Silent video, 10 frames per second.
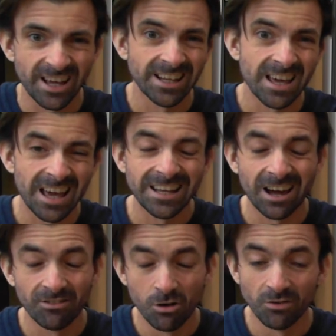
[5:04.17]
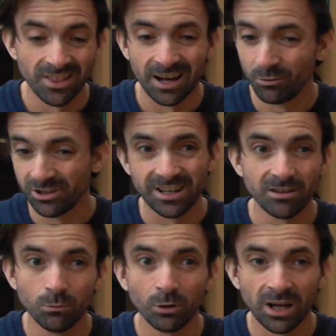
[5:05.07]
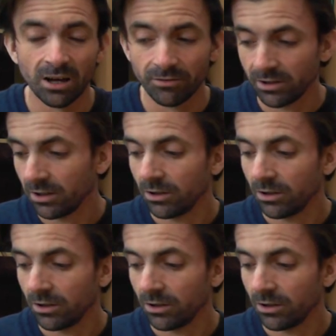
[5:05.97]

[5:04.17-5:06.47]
Any out over that, which I doubt you would have,